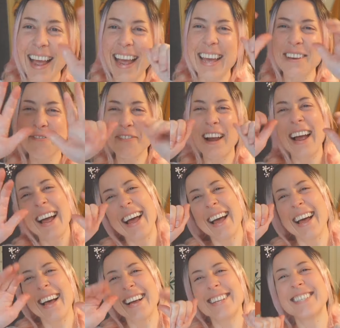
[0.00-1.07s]
Hey
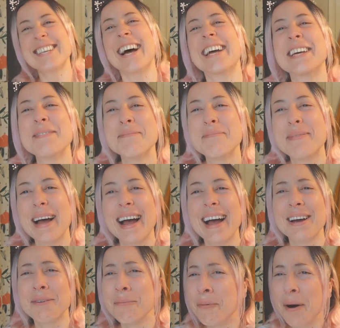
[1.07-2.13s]
friends, I am back.